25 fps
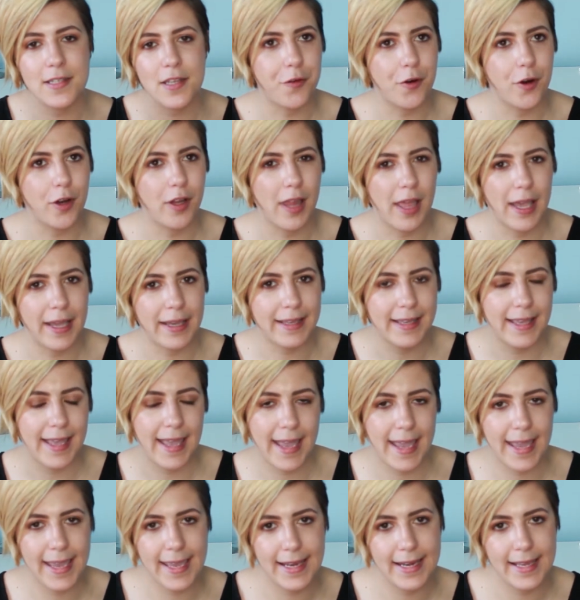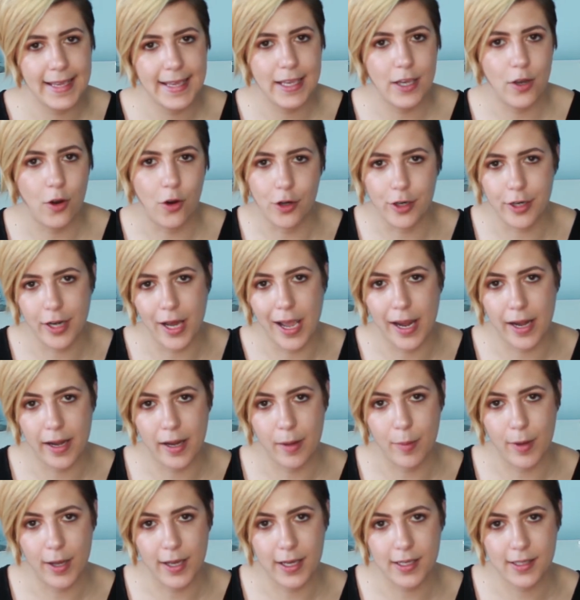for like 80 or
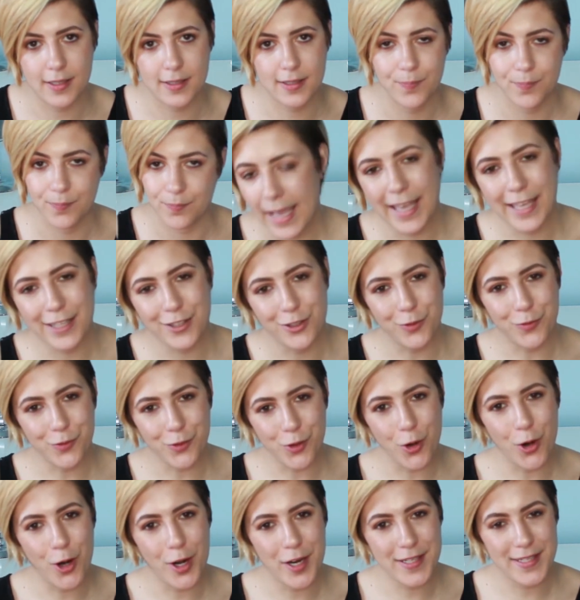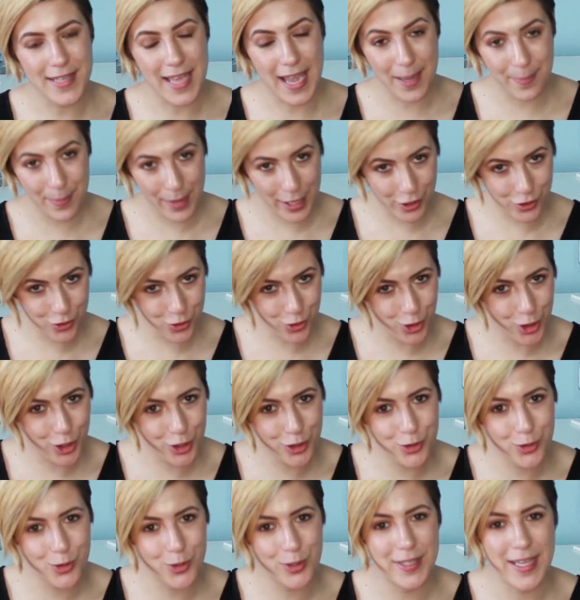90 bucks. And of course, I make
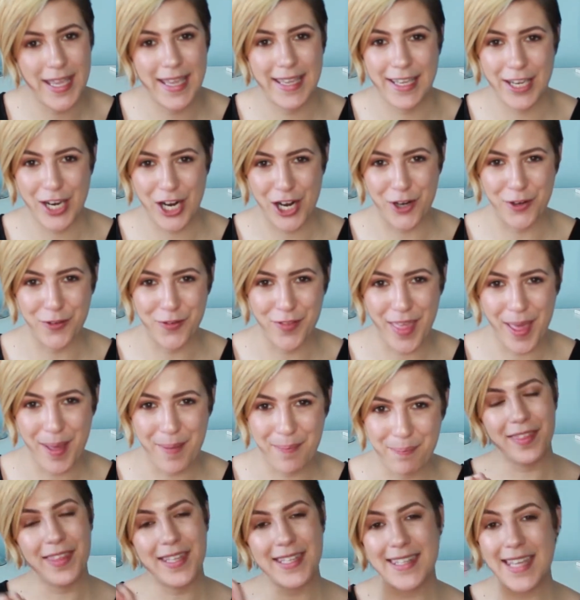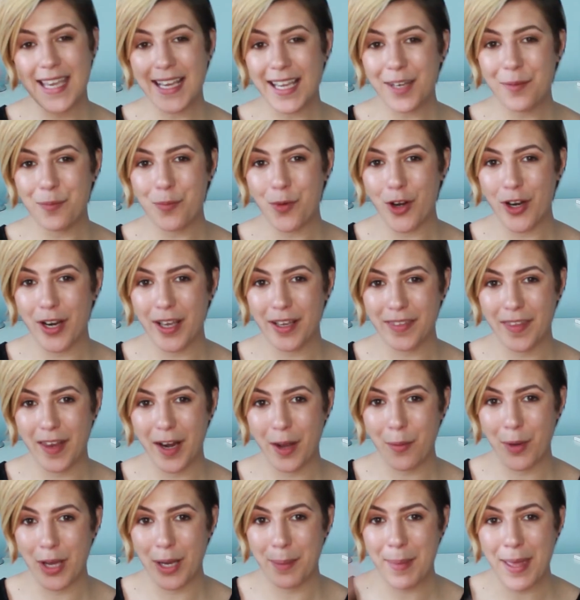sure to take care of them. The second product that
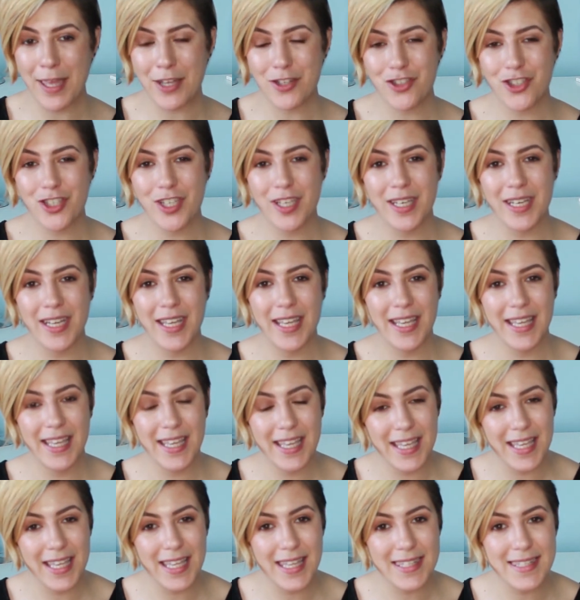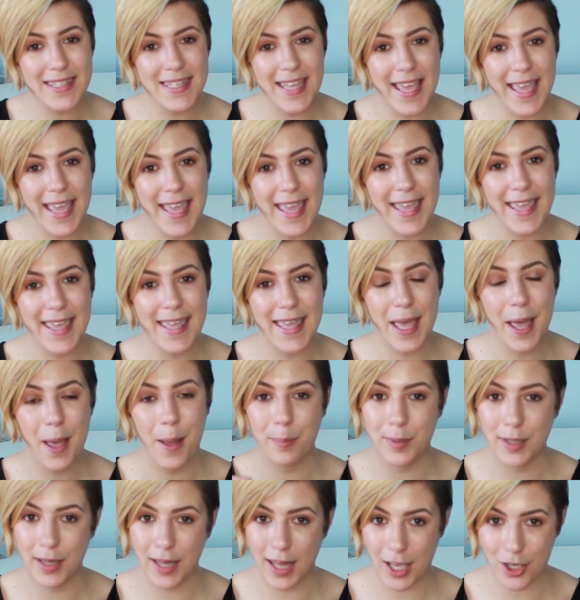I want to mention is a
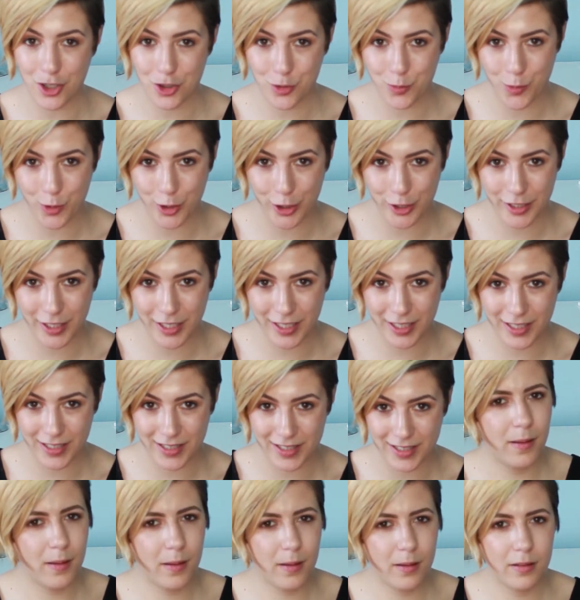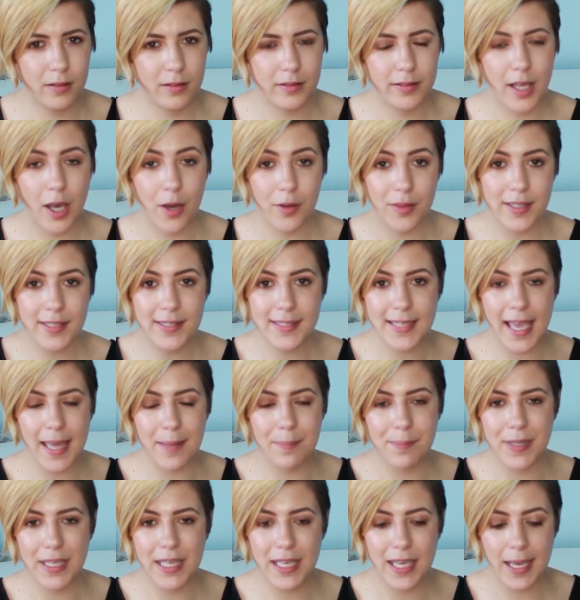blush product. Now this
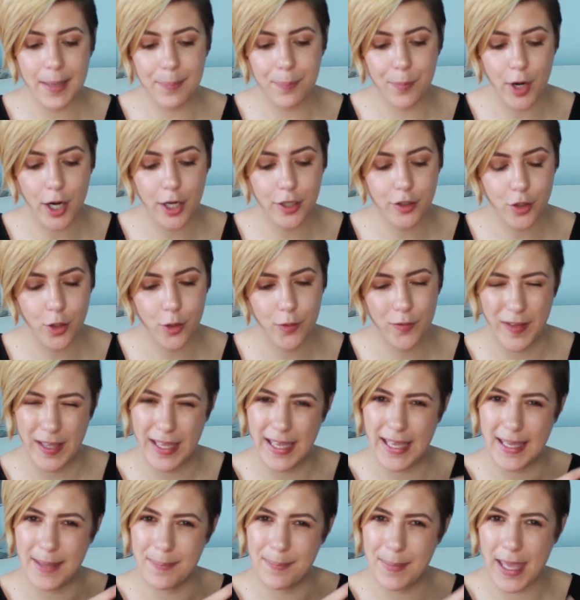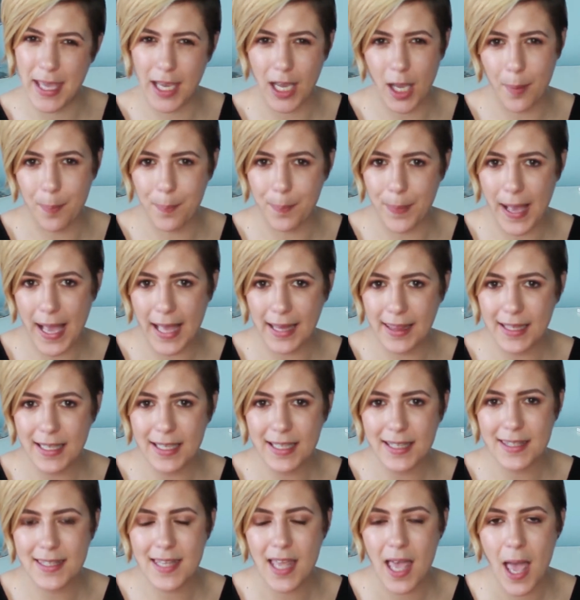can be a part of a makeup
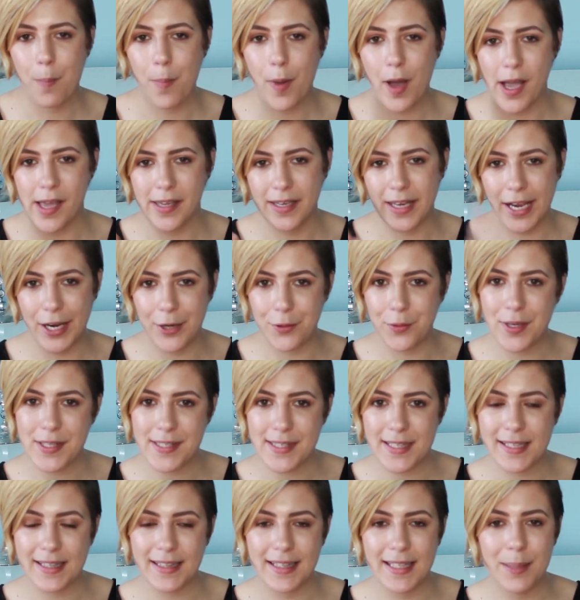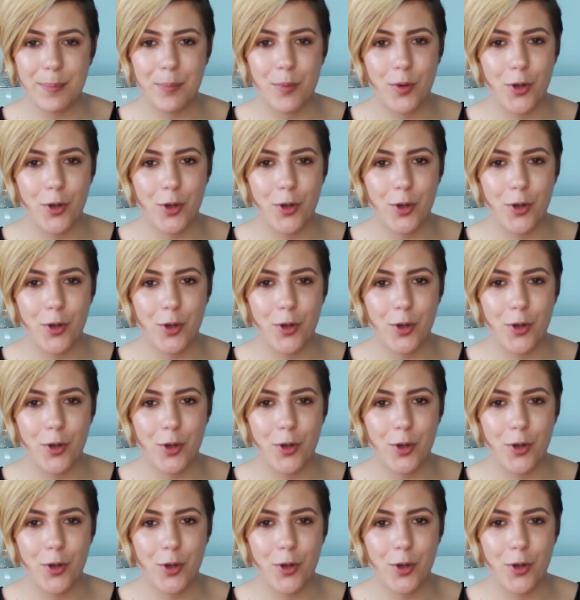palette, but I recently